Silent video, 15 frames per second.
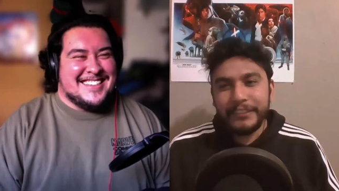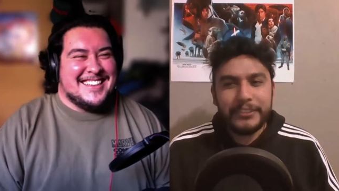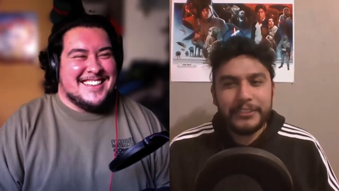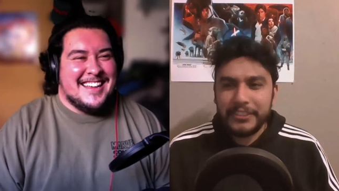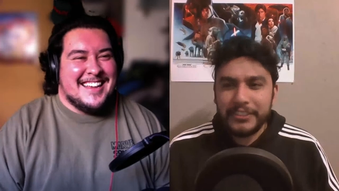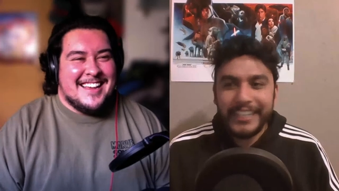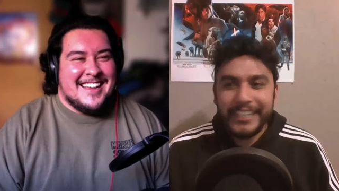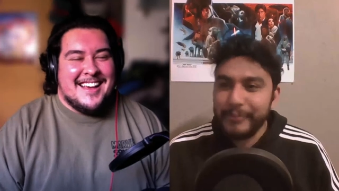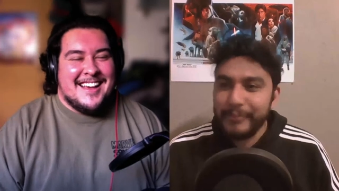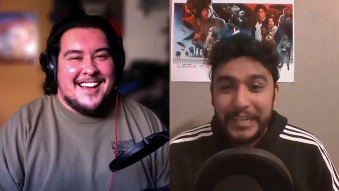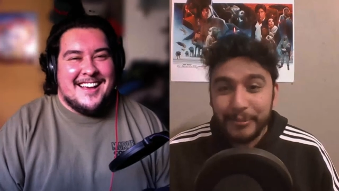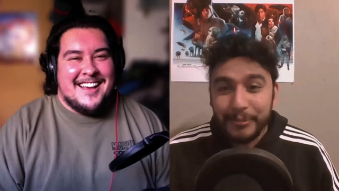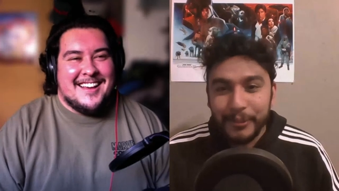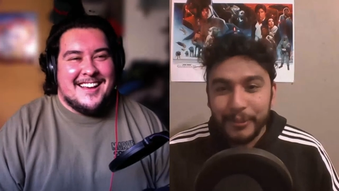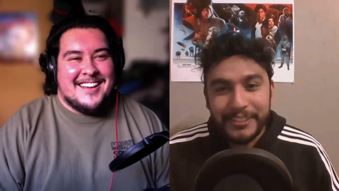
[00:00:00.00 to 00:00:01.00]
Speaker 1: They're just saying
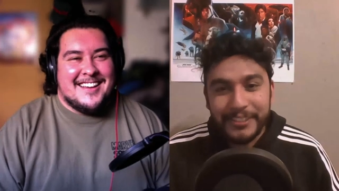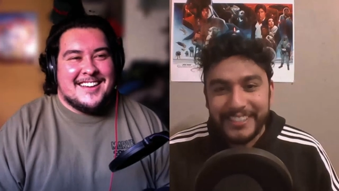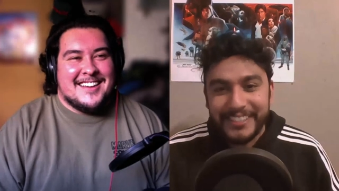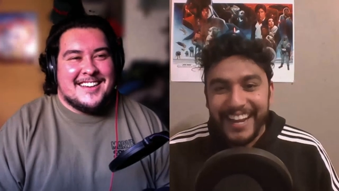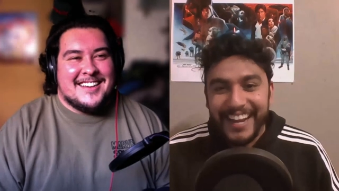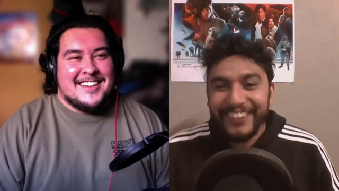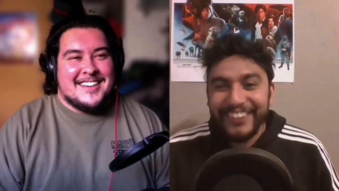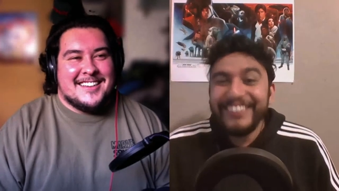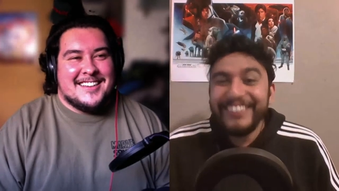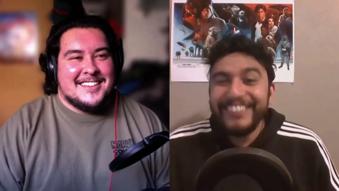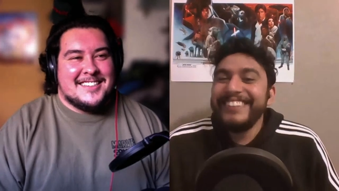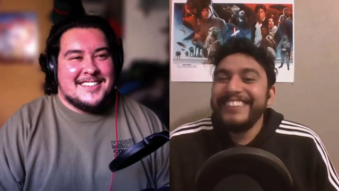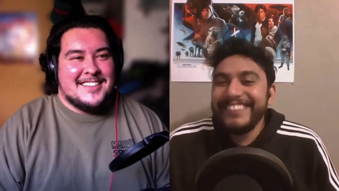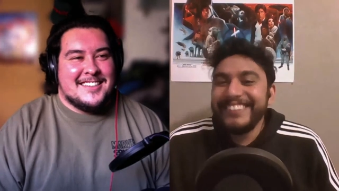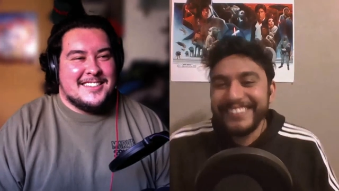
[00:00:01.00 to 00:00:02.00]
random words now.
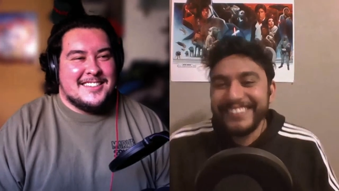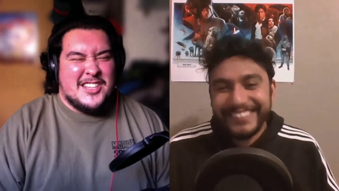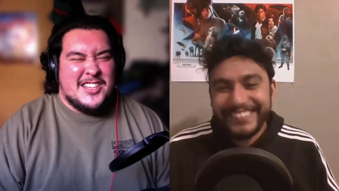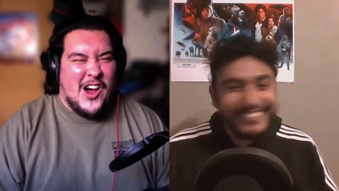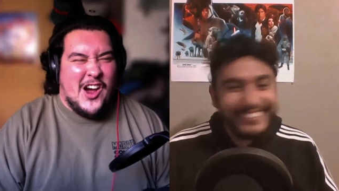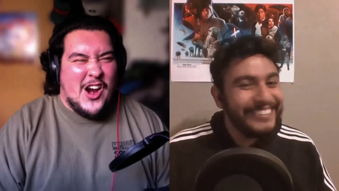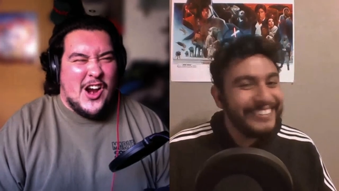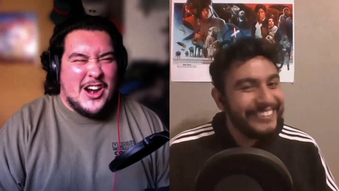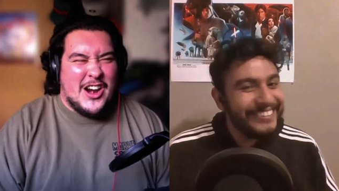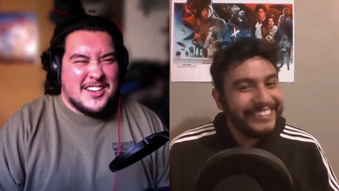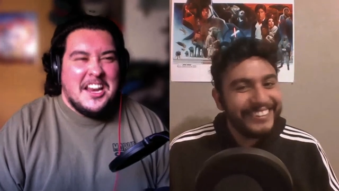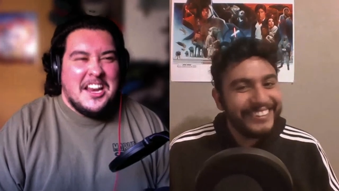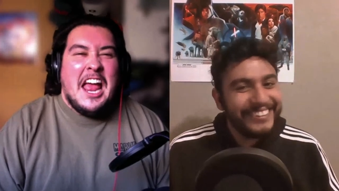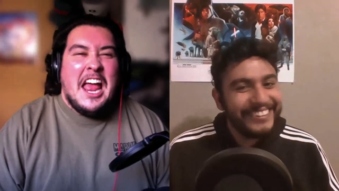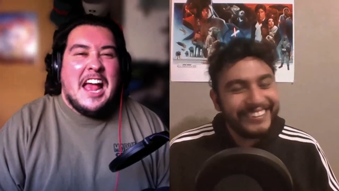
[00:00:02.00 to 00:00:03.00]

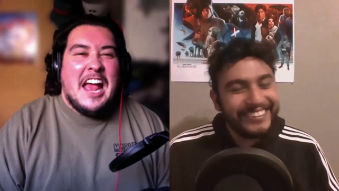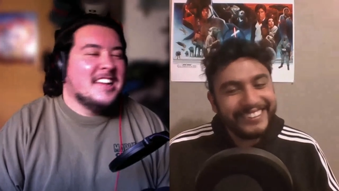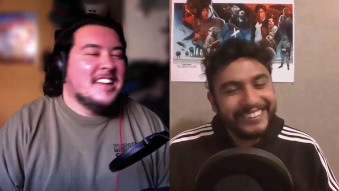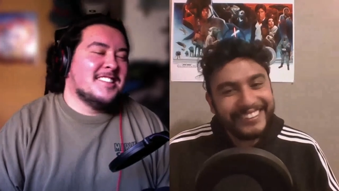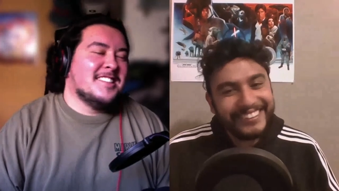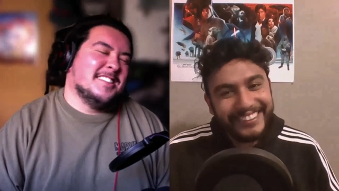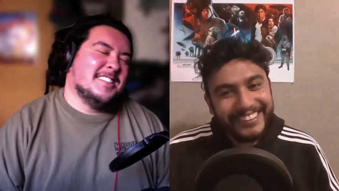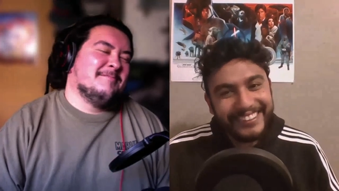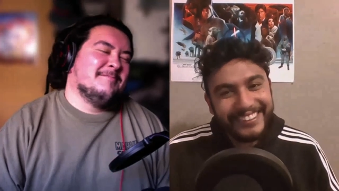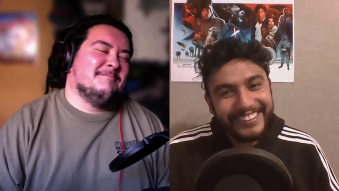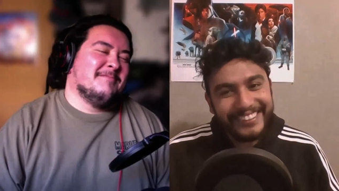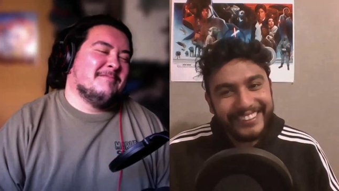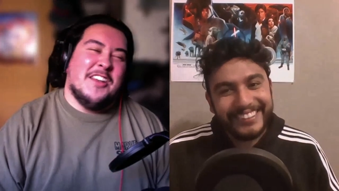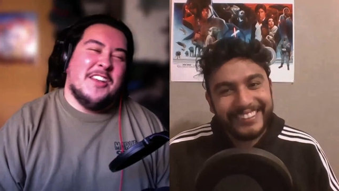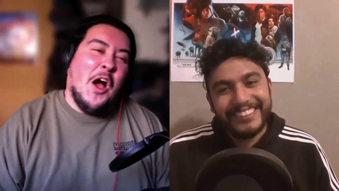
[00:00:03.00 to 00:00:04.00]
Darkness.
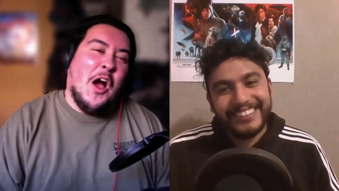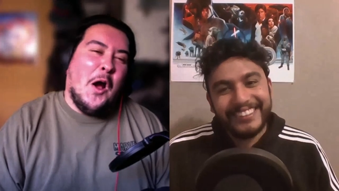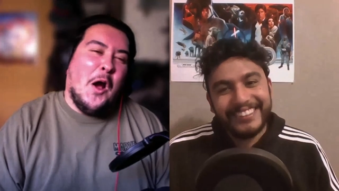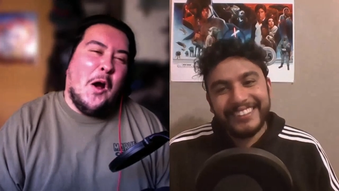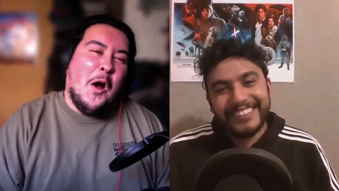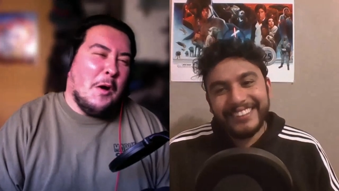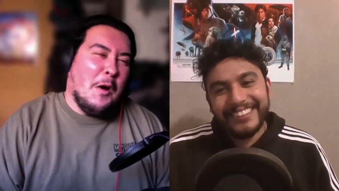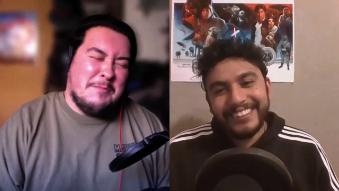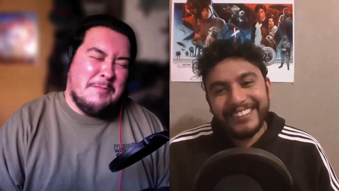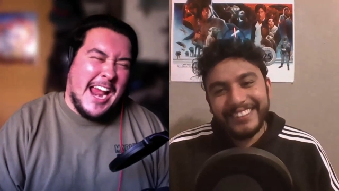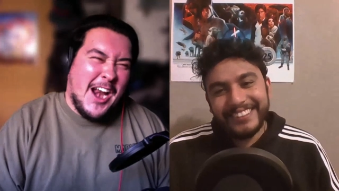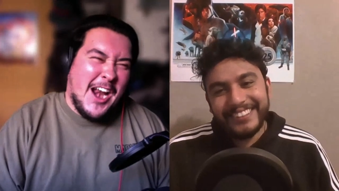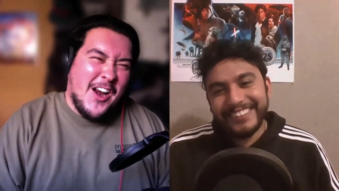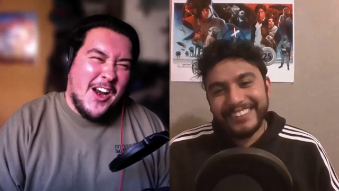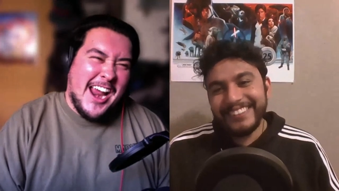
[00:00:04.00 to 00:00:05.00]
No
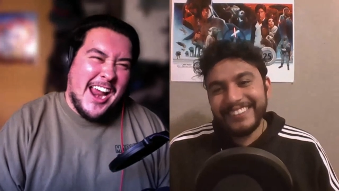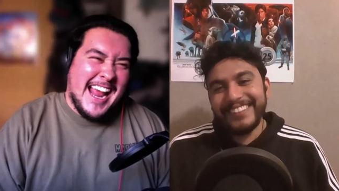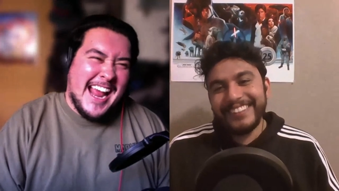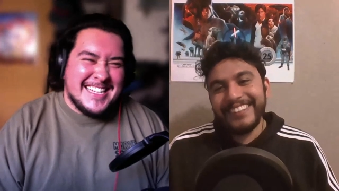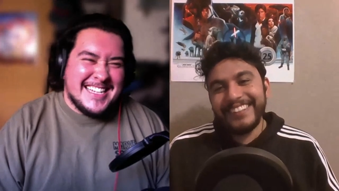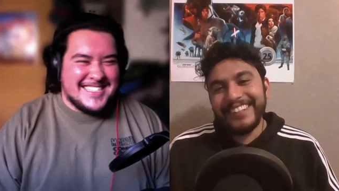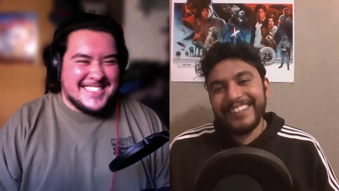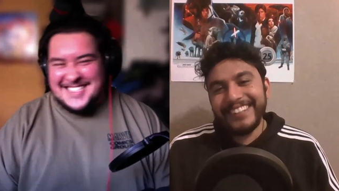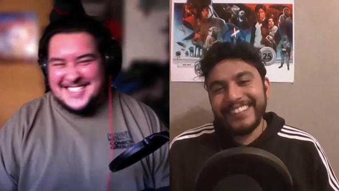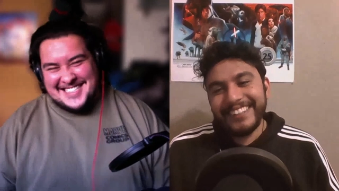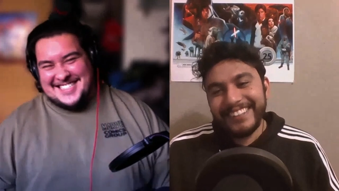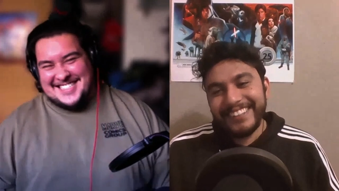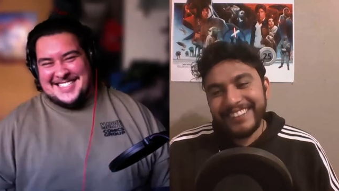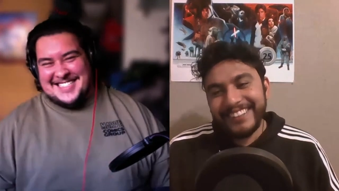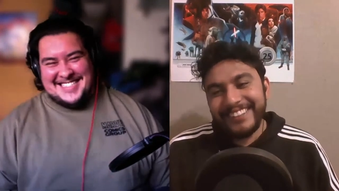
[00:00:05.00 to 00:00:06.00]

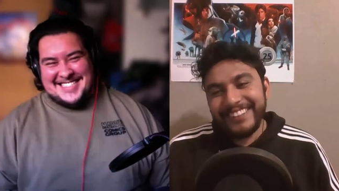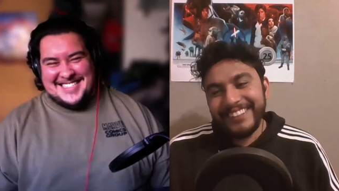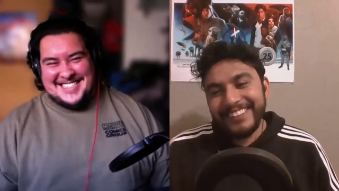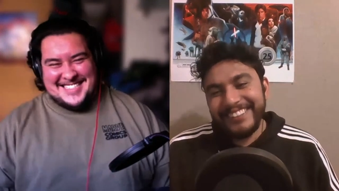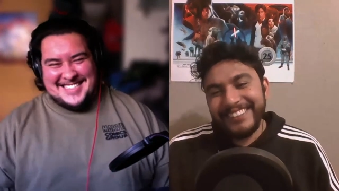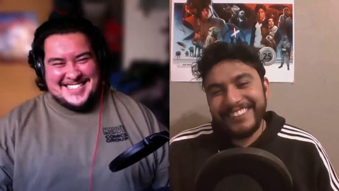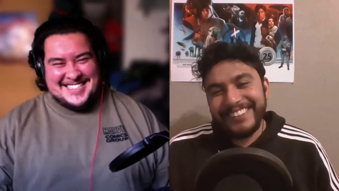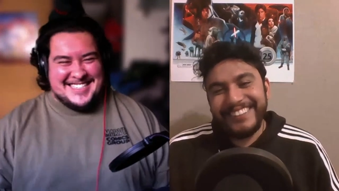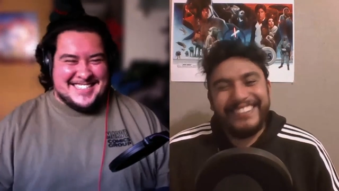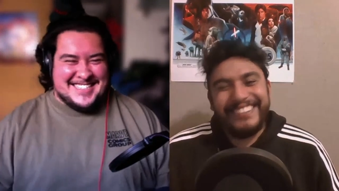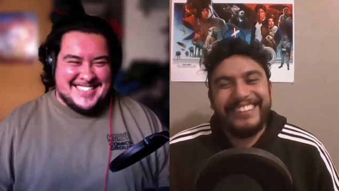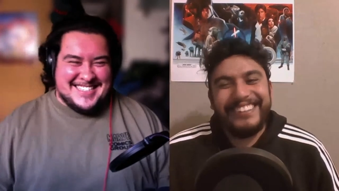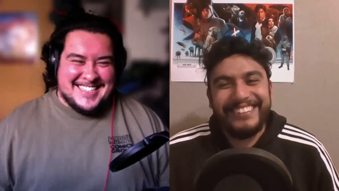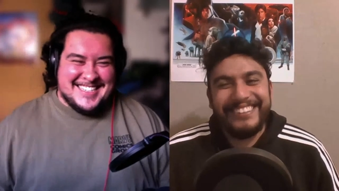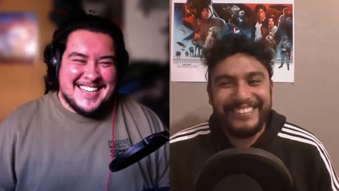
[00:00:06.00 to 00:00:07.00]
parents.
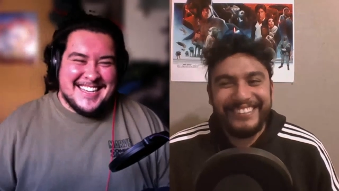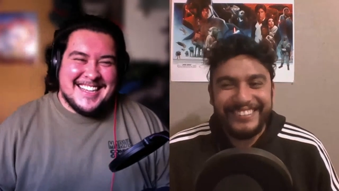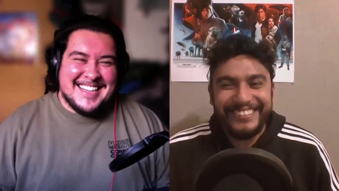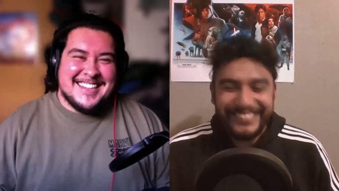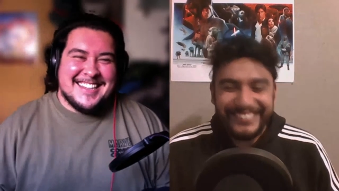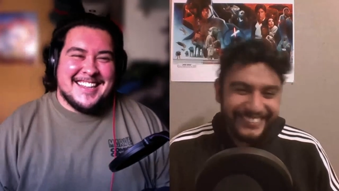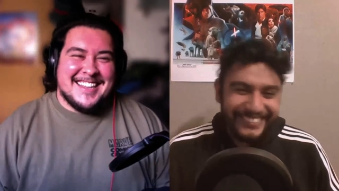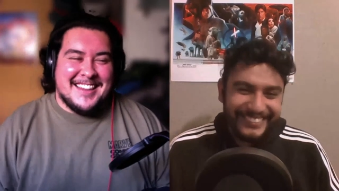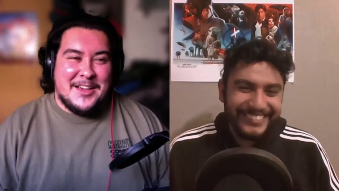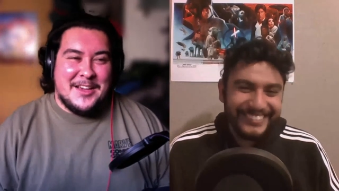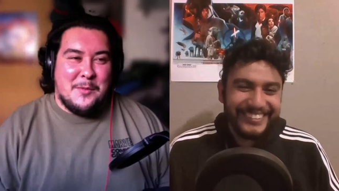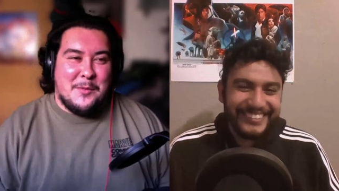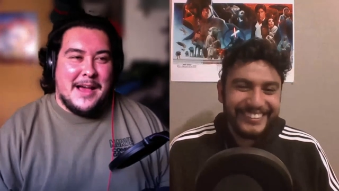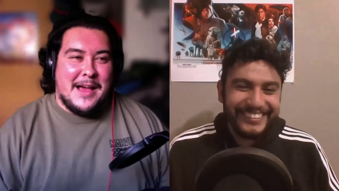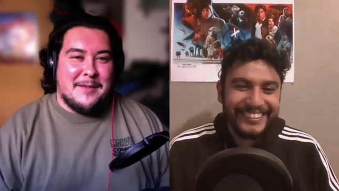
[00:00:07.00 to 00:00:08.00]
Like
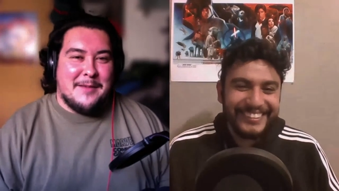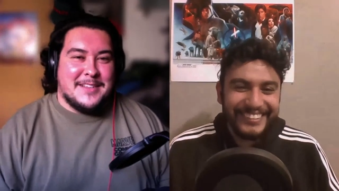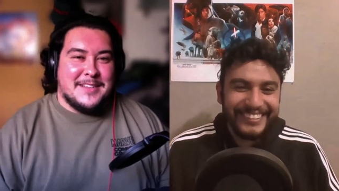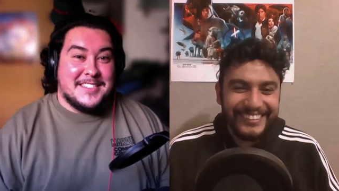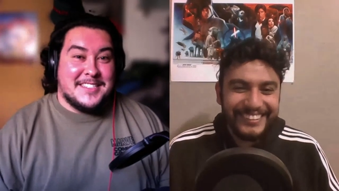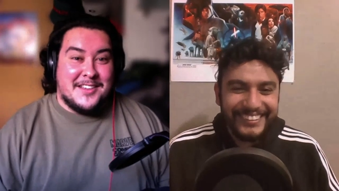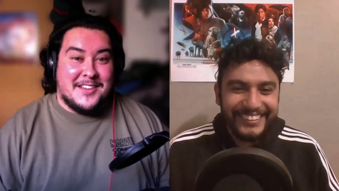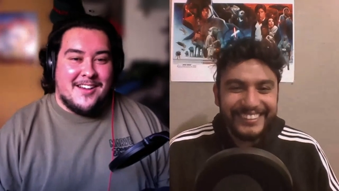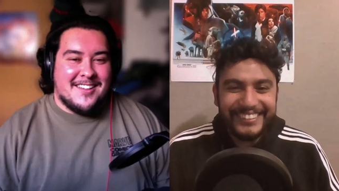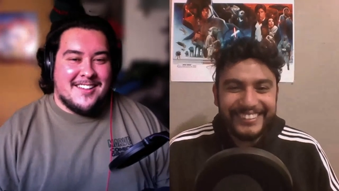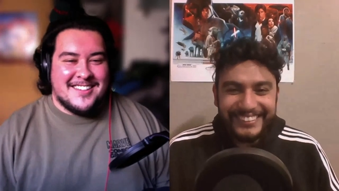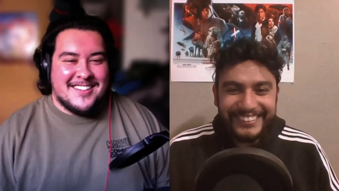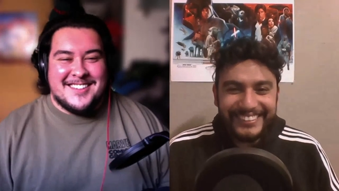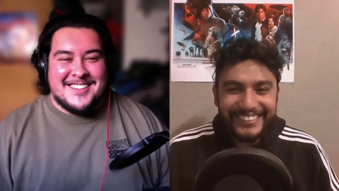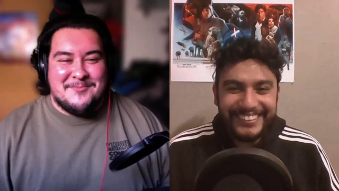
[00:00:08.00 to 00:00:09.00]
Lego Batman's
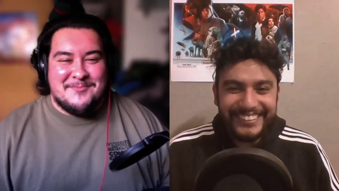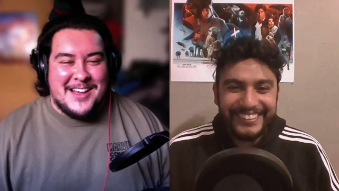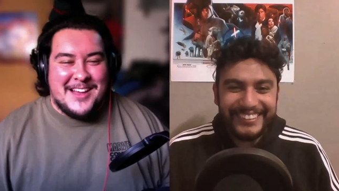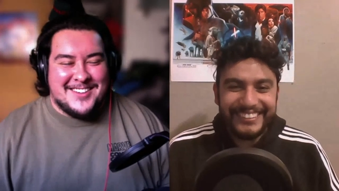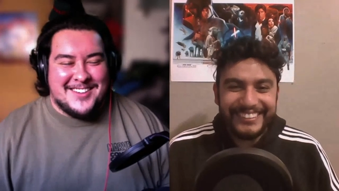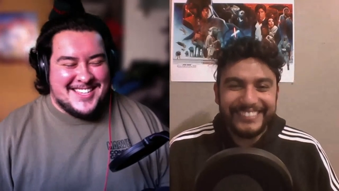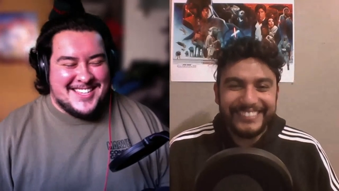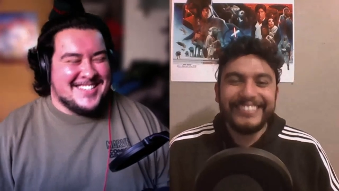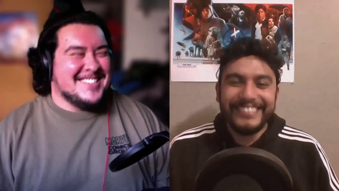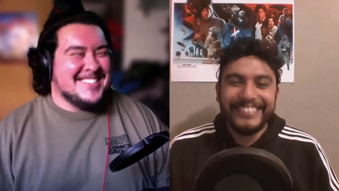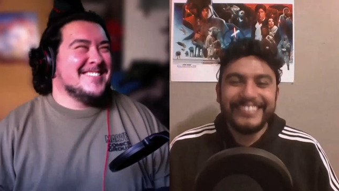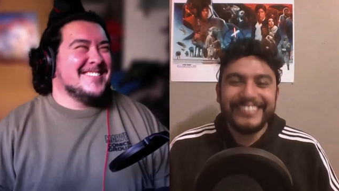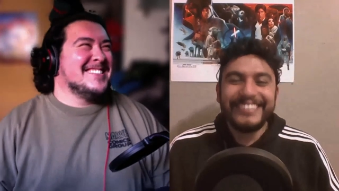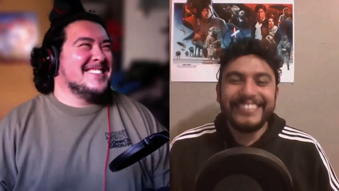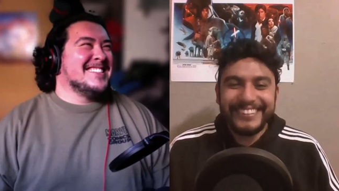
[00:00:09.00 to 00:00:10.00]
song about
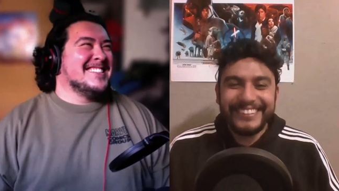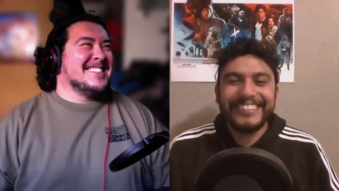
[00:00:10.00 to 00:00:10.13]
it.